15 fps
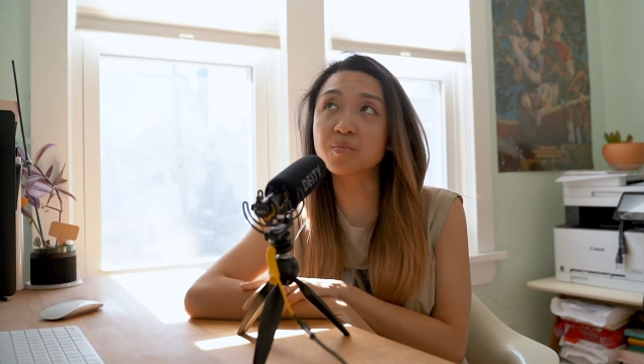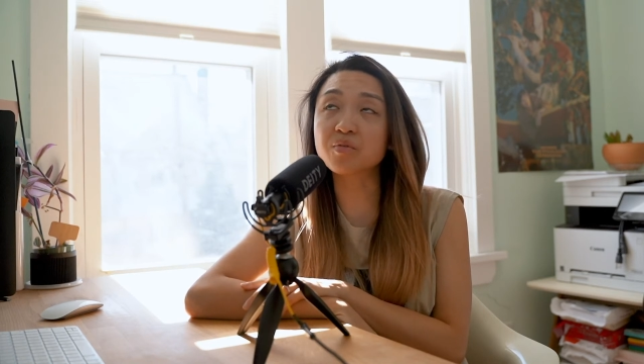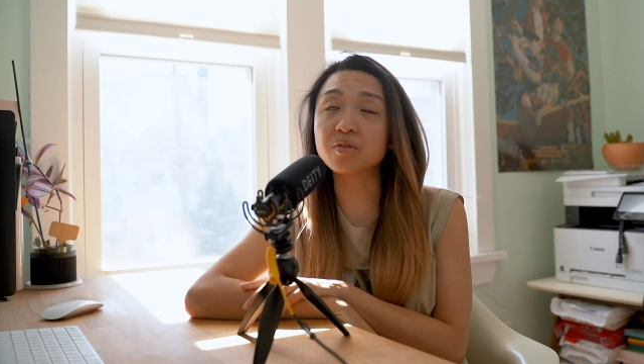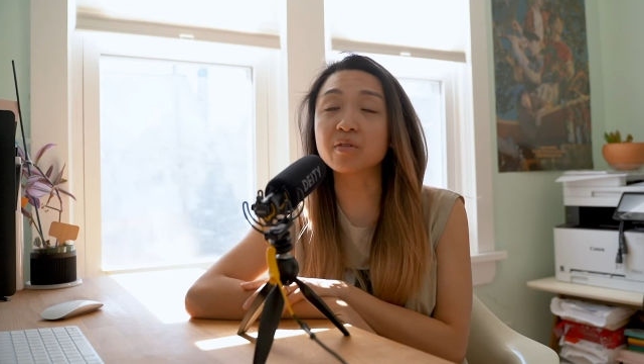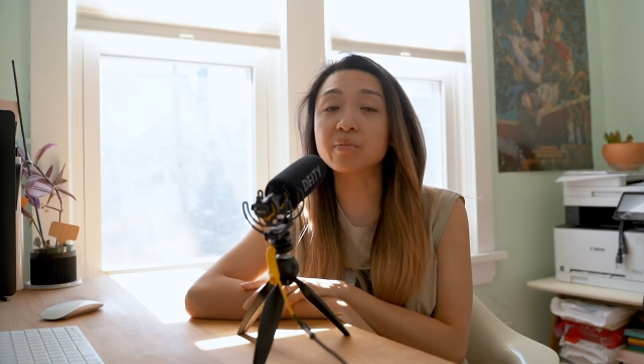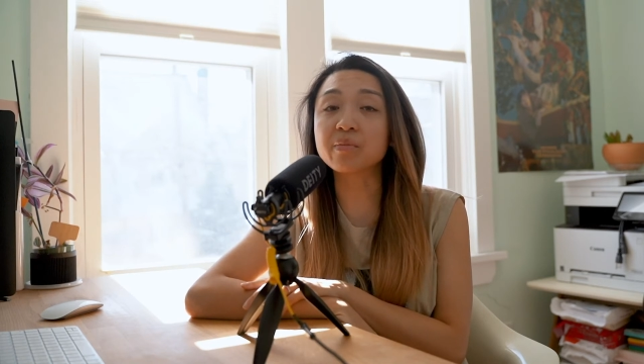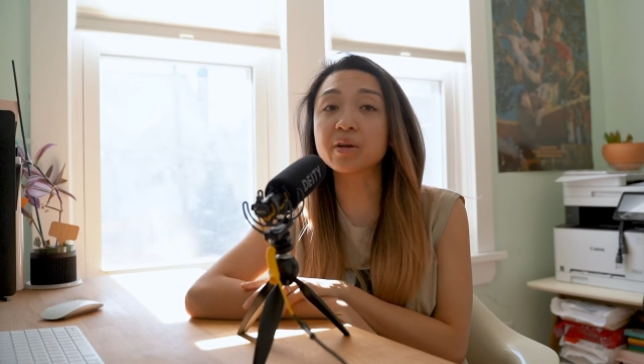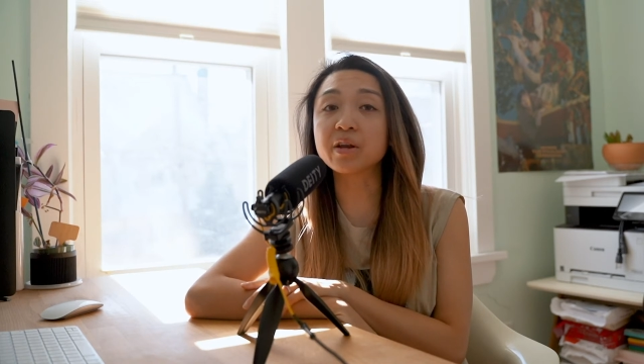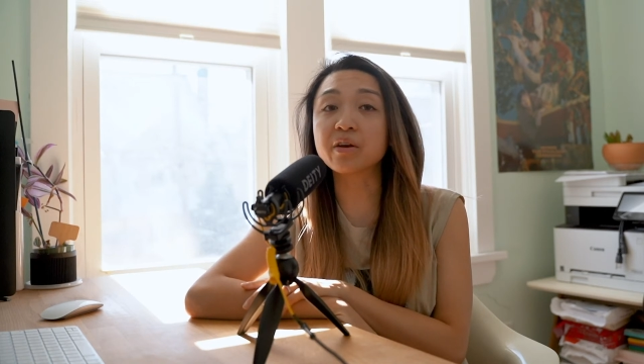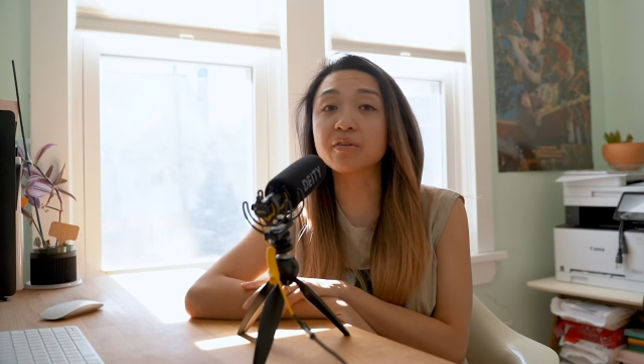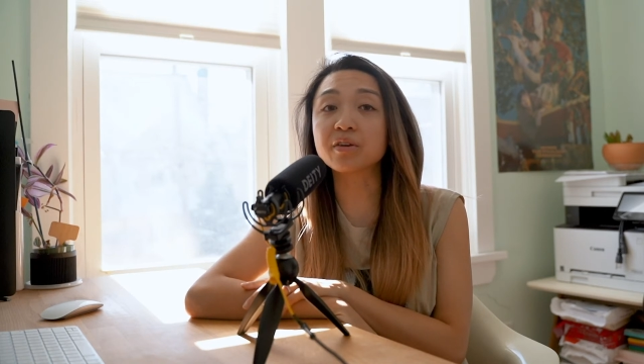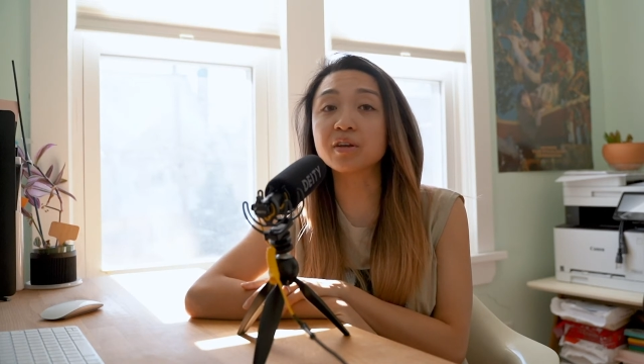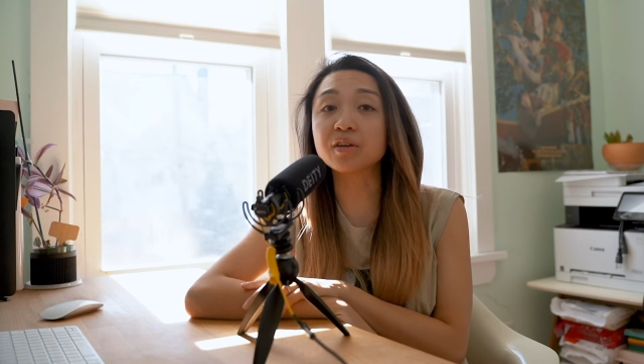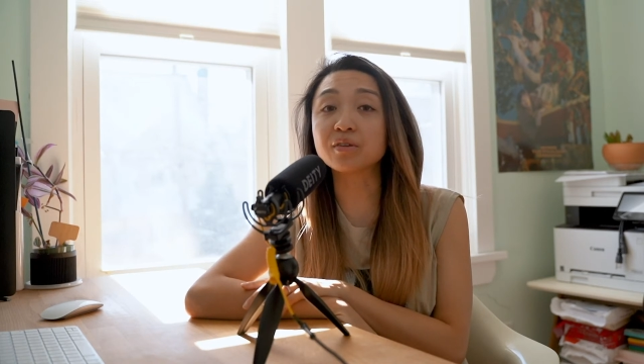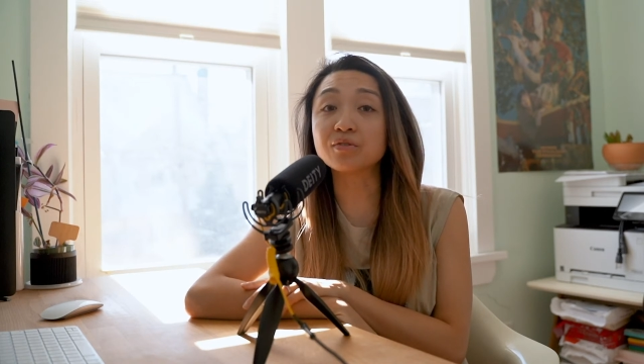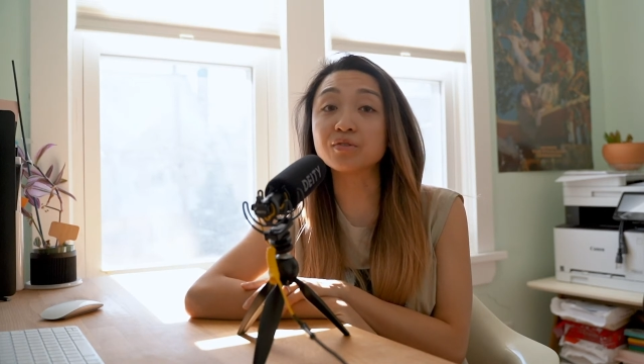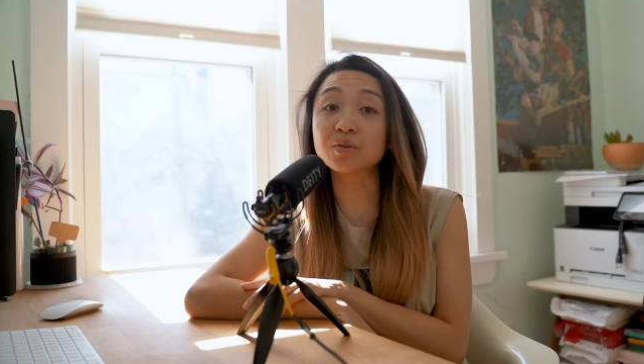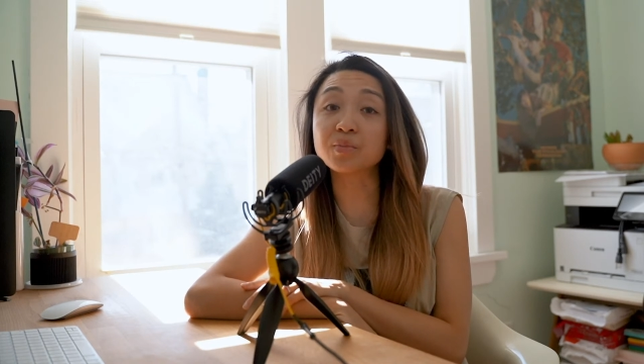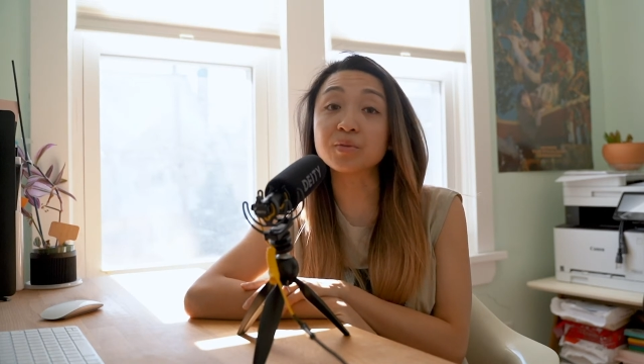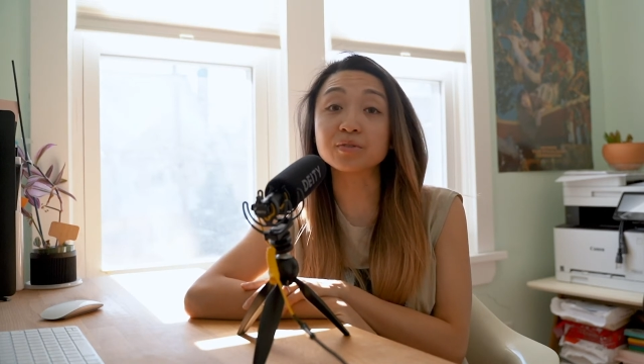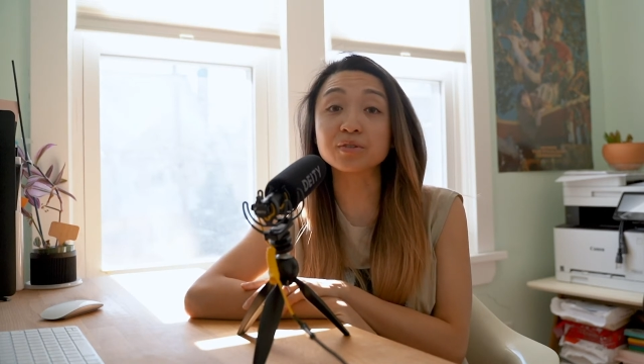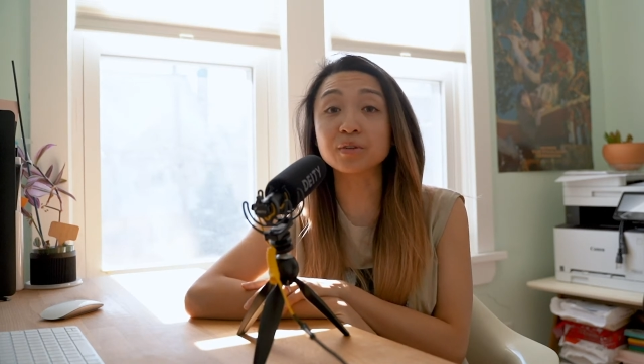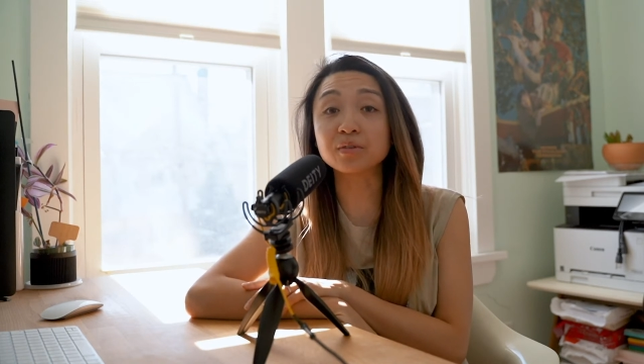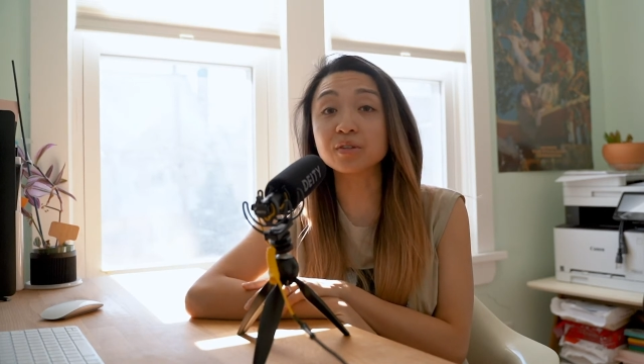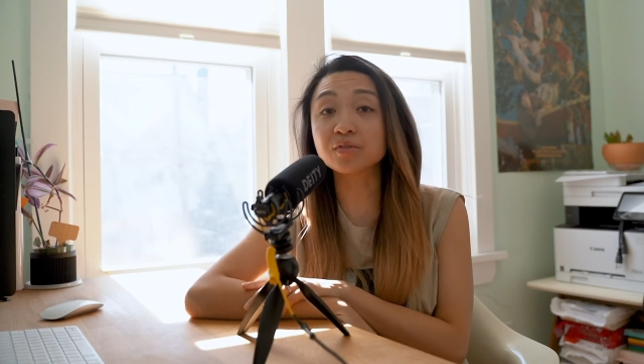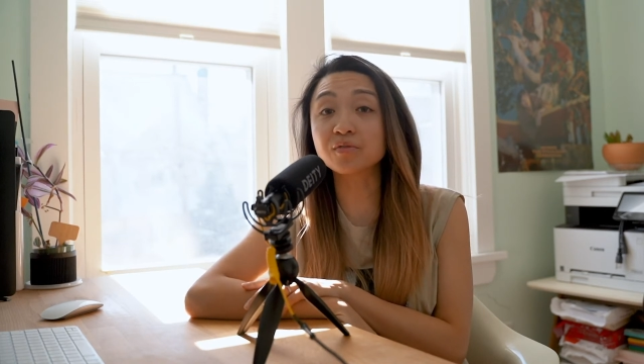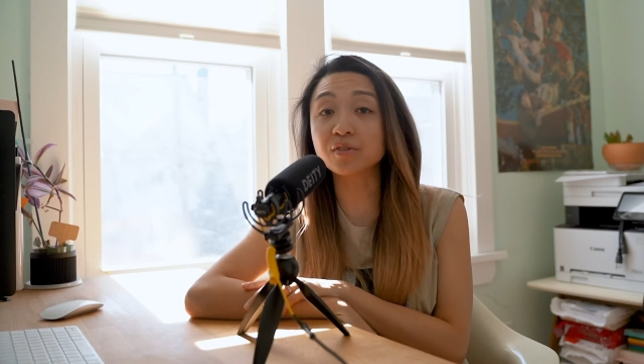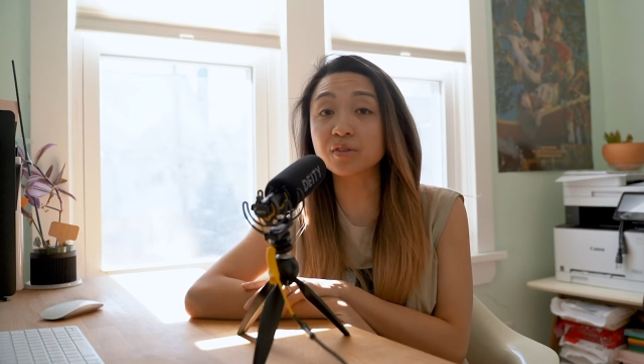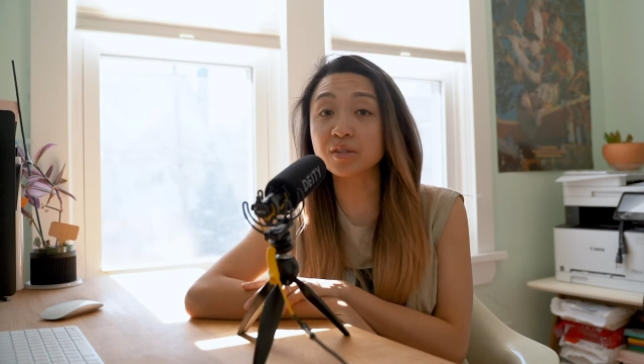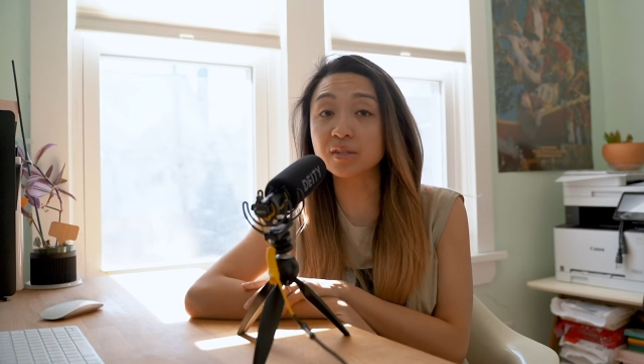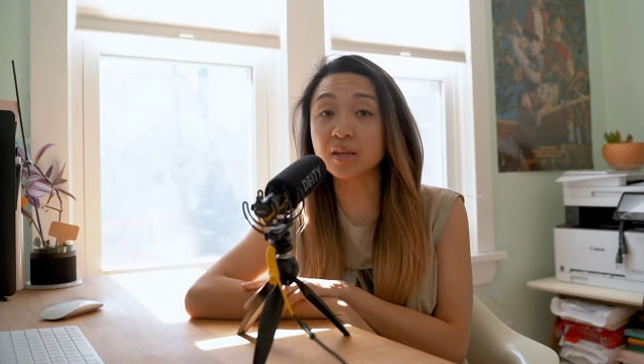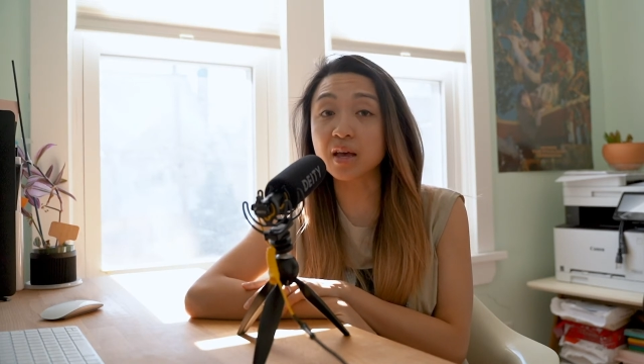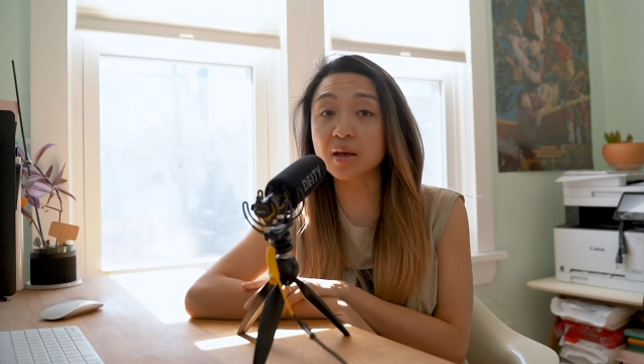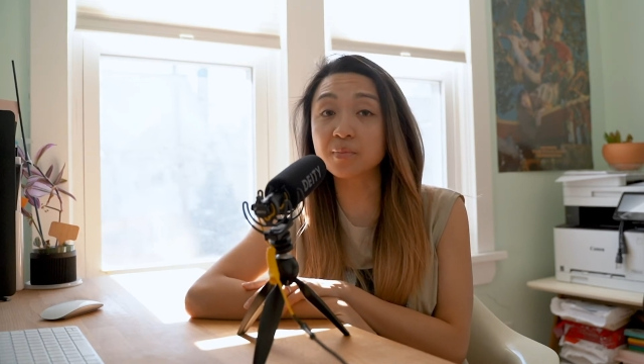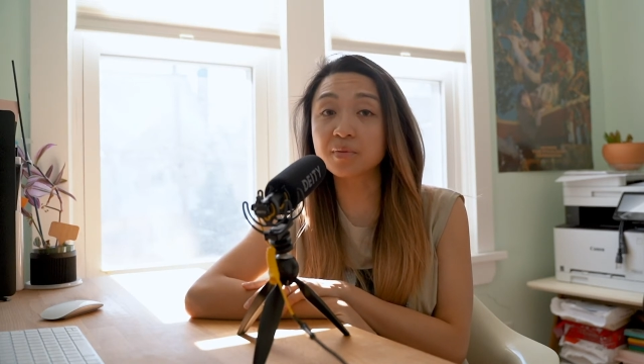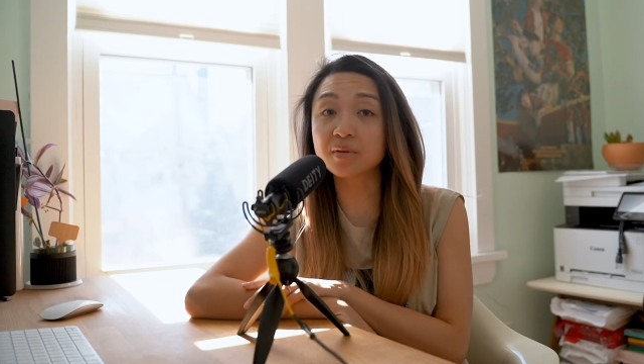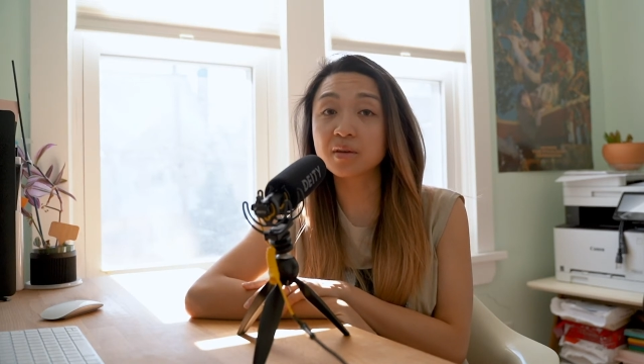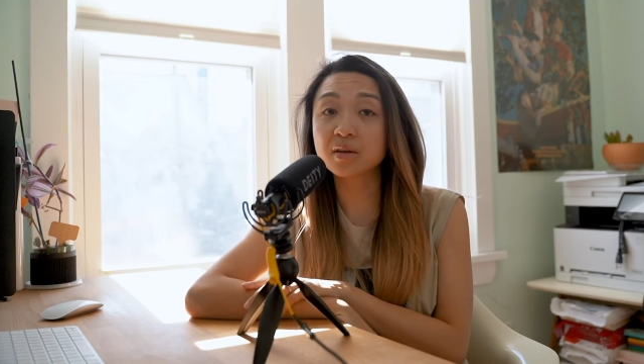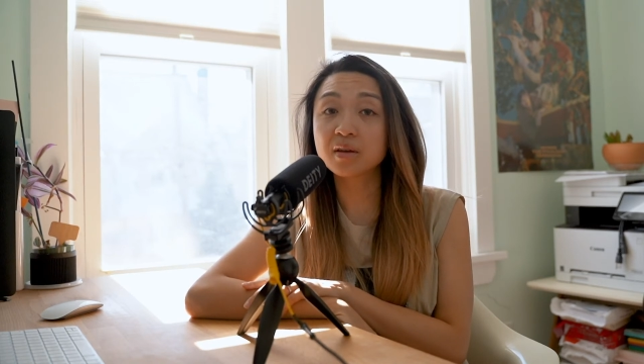preliminary user personas for this app.